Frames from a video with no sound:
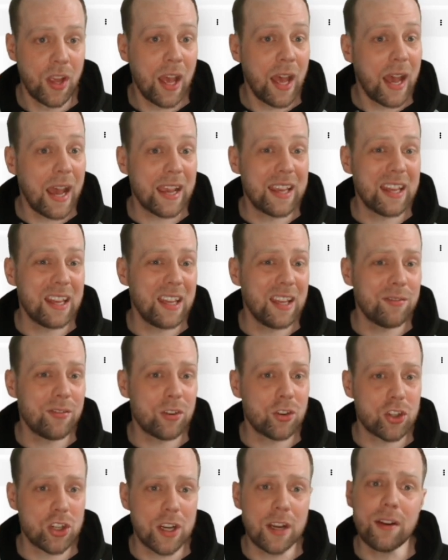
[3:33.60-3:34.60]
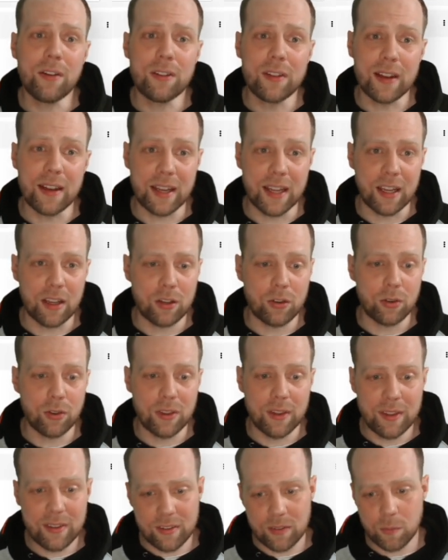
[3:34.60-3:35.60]
I can even share the link to
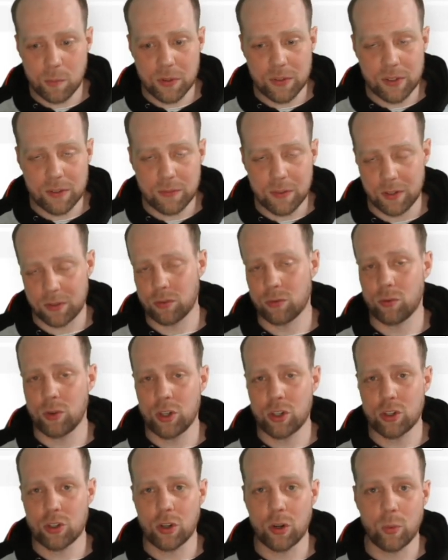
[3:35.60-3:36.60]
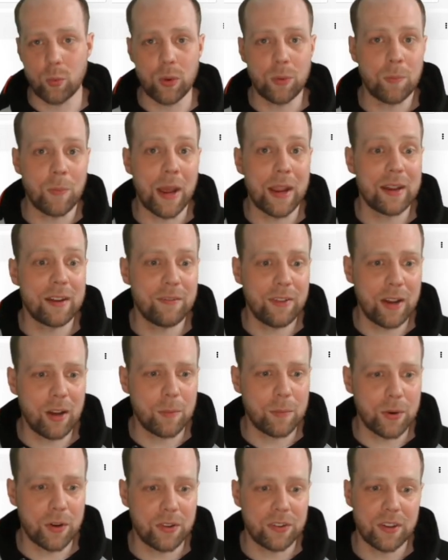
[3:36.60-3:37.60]
this specific screenshot with my
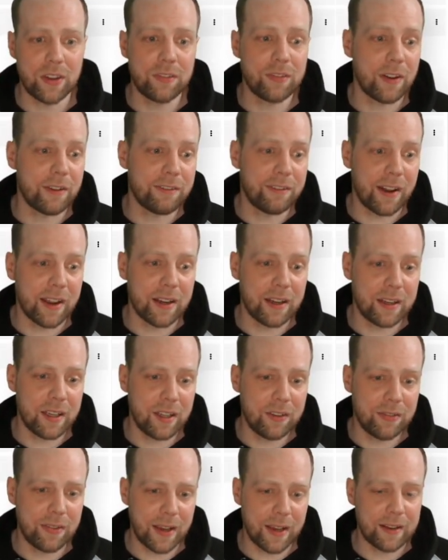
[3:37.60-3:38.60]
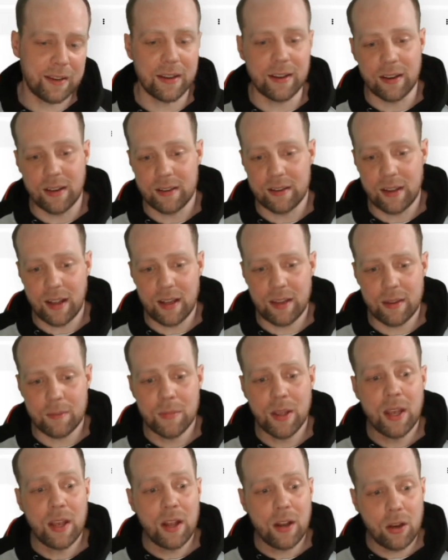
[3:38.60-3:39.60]
developers if I find a defect, and I tell them,
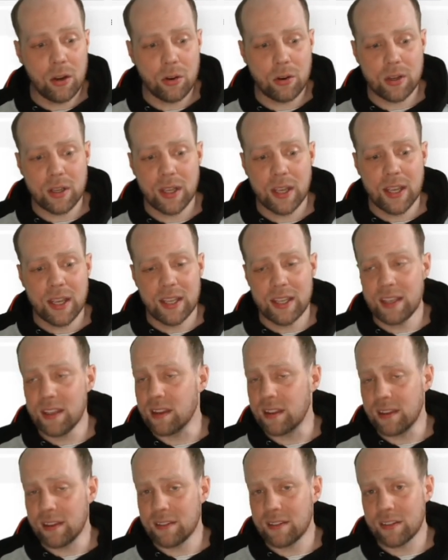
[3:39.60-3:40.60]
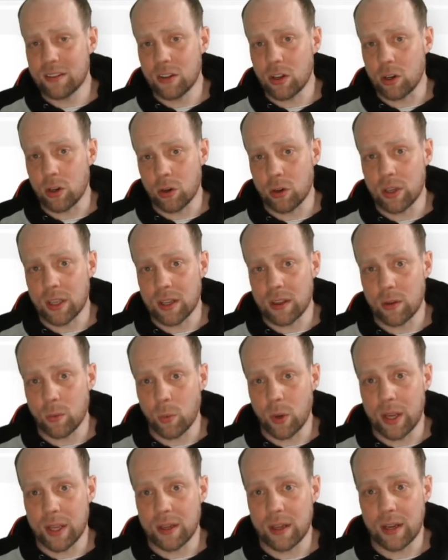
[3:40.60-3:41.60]
look, here this is not looking the
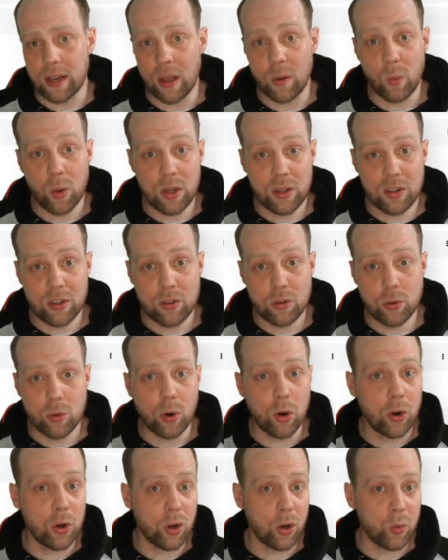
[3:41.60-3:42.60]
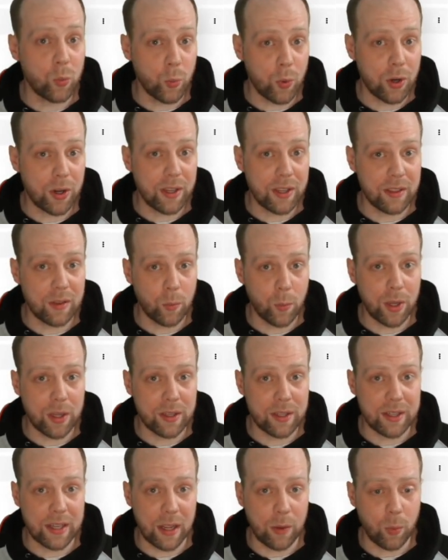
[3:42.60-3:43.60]
way that I wanted to or not working the way
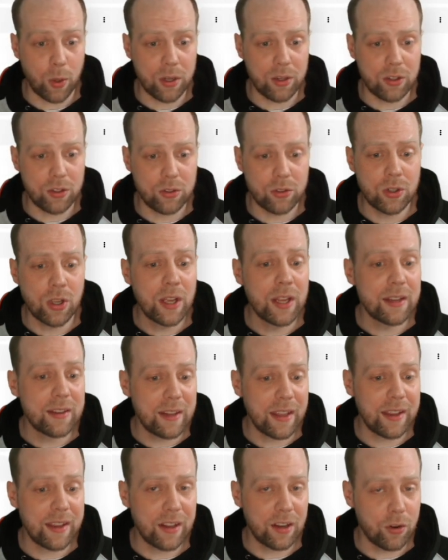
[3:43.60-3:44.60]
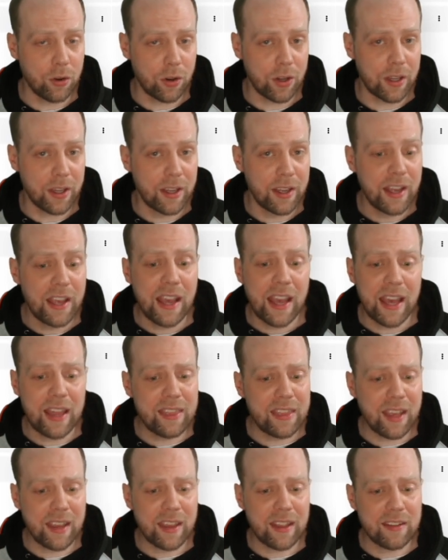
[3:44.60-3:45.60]
that I wanted to, take a look. And
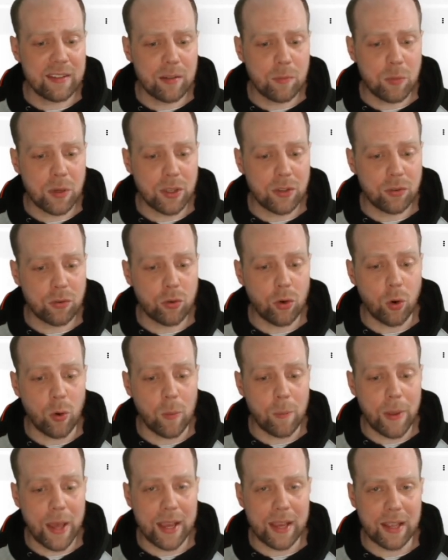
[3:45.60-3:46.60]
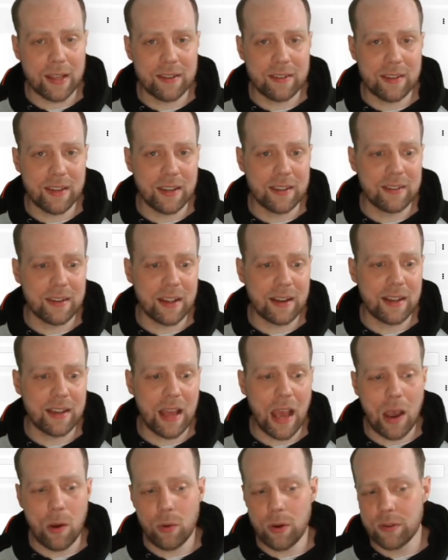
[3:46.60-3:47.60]
they can simply scroll back and see exactly
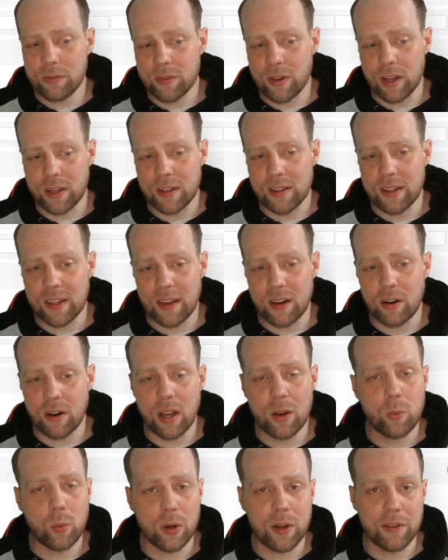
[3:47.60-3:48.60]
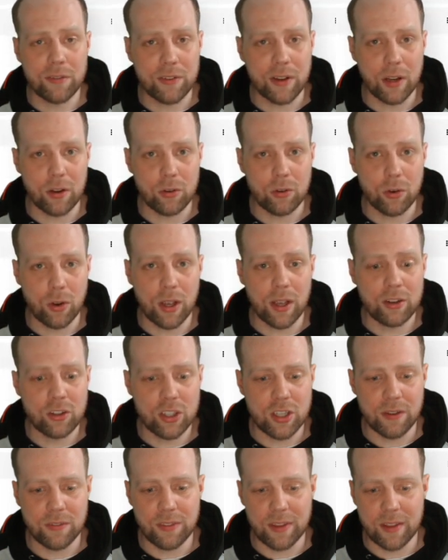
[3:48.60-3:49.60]
how I've gotten there and what I've done to
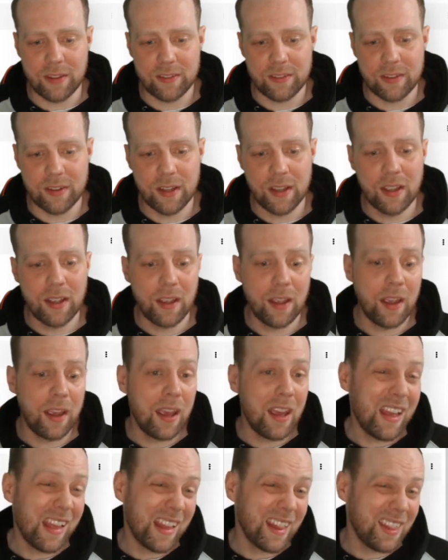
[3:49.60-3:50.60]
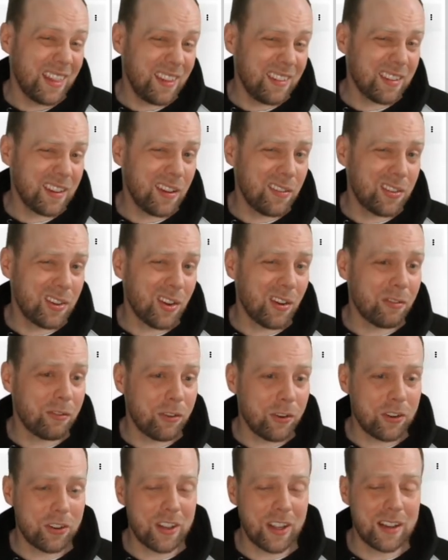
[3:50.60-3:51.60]
achieve this. This gives you a
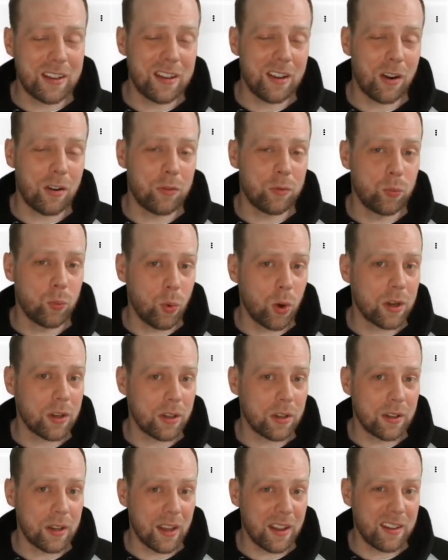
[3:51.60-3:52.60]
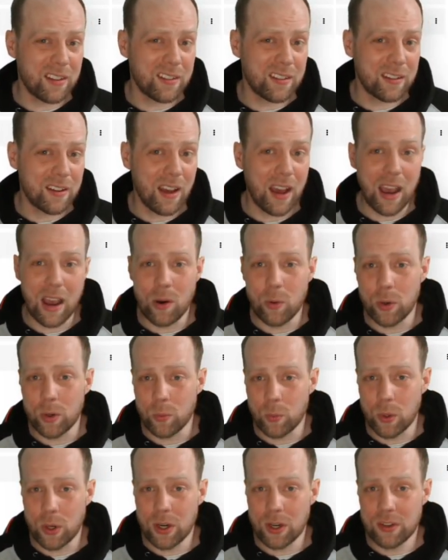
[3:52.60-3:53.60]
first idea of what it does, how it
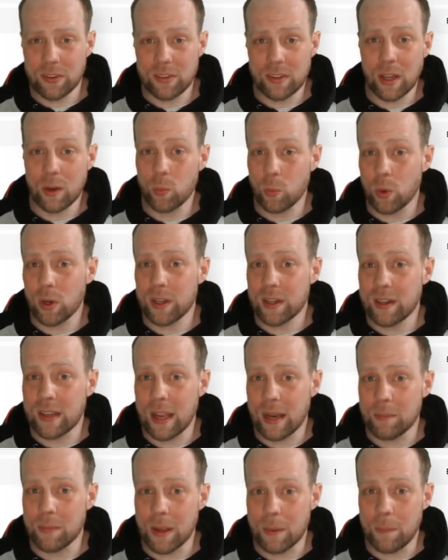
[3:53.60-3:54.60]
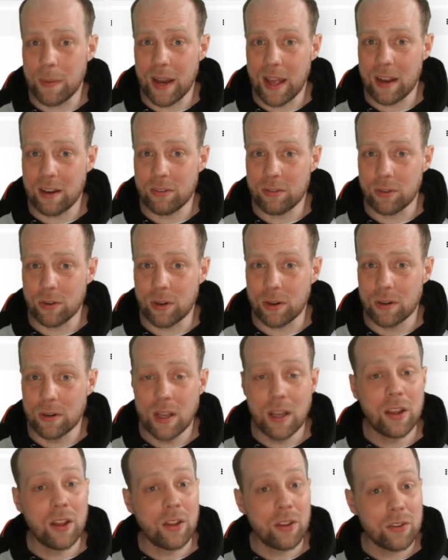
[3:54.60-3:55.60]
works, and what it can be applied for.
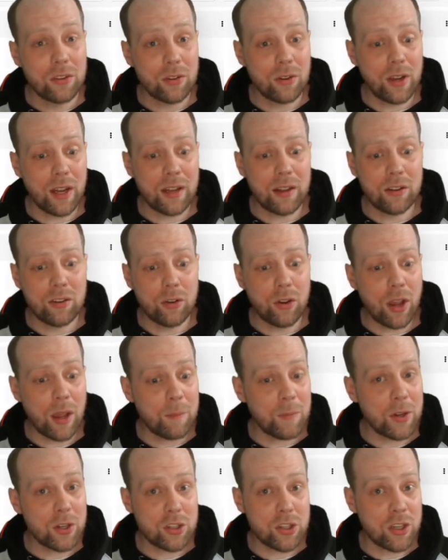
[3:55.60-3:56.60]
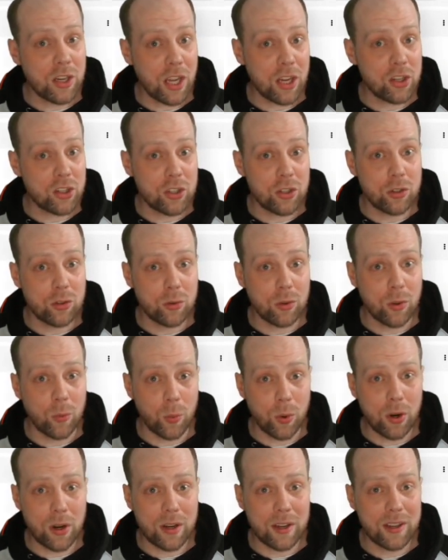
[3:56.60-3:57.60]
So let your imagination do the
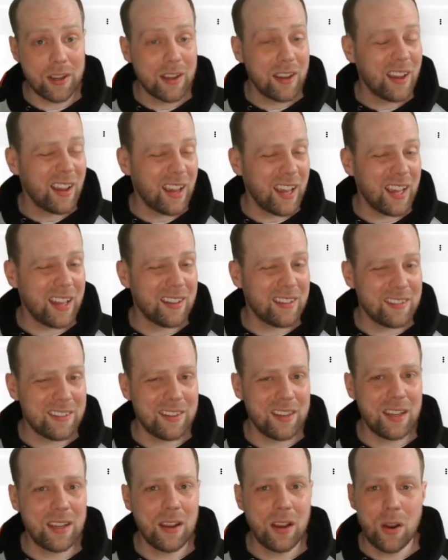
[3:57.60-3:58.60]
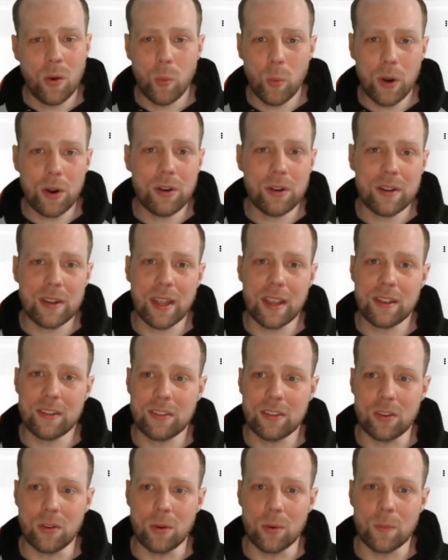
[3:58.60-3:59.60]
work and see where it
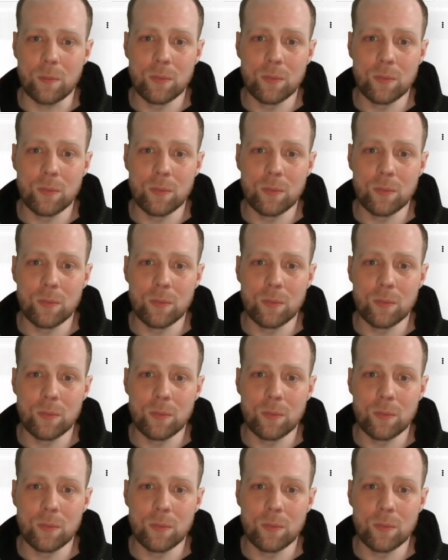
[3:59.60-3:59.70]
takes you.